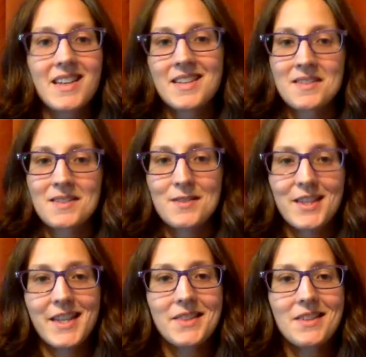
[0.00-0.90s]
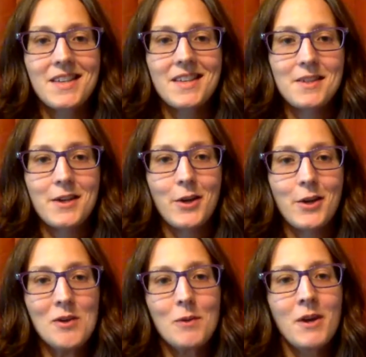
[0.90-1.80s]
Since they get the lesson at
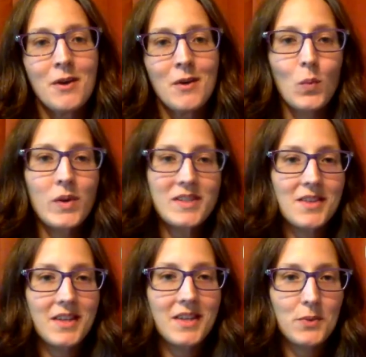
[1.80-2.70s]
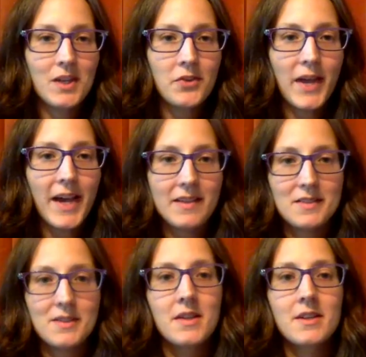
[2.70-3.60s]
home, what do they do in
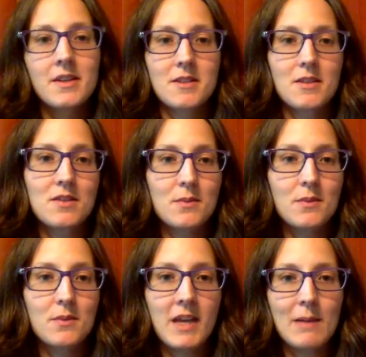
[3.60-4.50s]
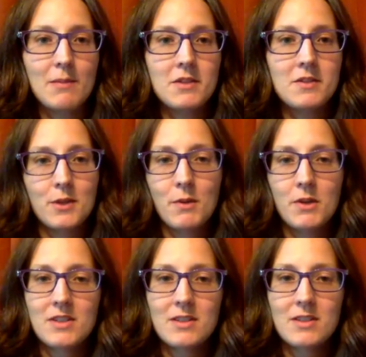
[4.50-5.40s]
class? Students will be able to
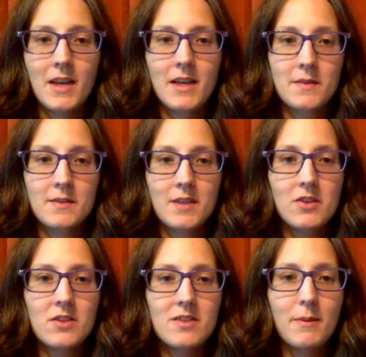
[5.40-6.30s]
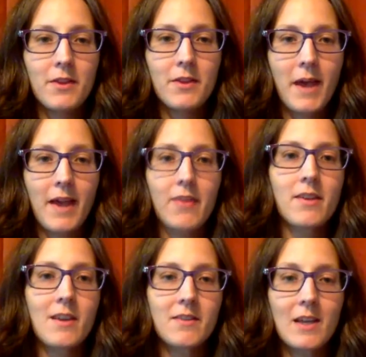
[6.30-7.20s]
participate in discussions about the math
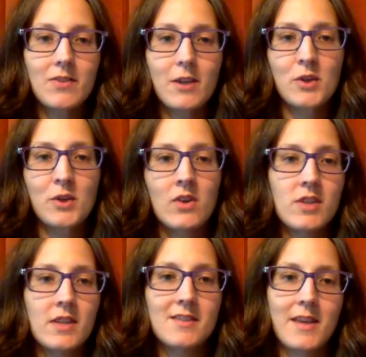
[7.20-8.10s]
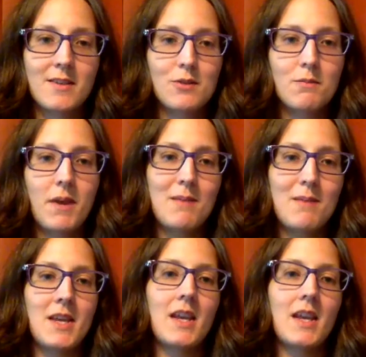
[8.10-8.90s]
and get their questions answered by me.